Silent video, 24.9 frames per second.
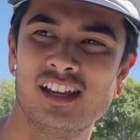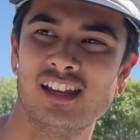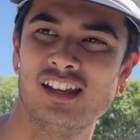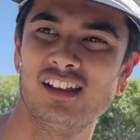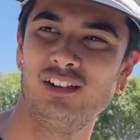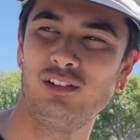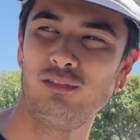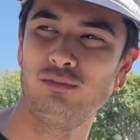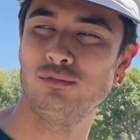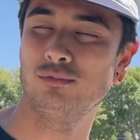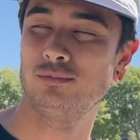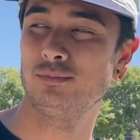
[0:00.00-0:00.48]
before
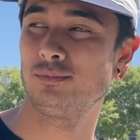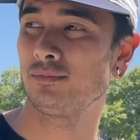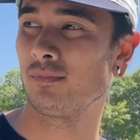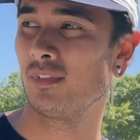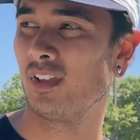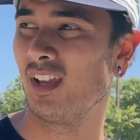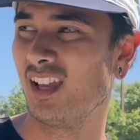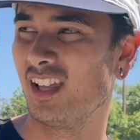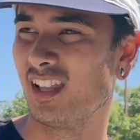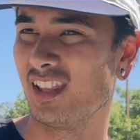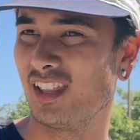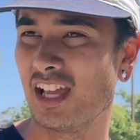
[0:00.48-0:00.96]
you learn front
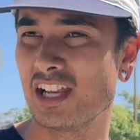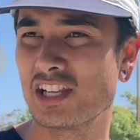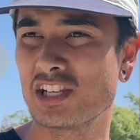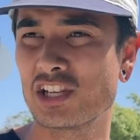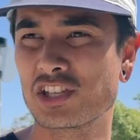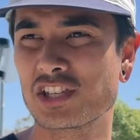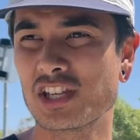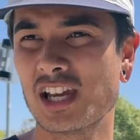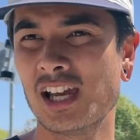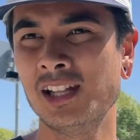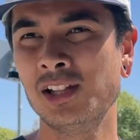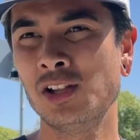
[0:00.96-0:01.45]
Smiths. That
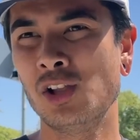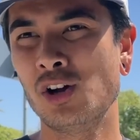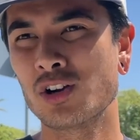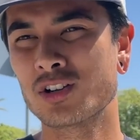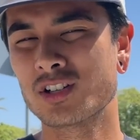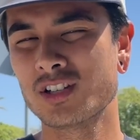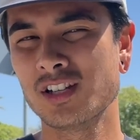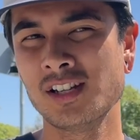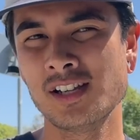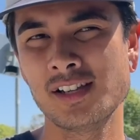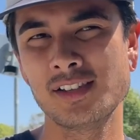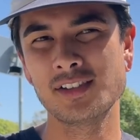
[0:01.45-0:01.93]
just
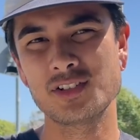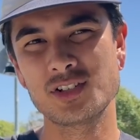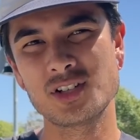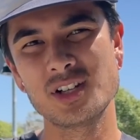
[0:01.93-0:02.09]
unlocked another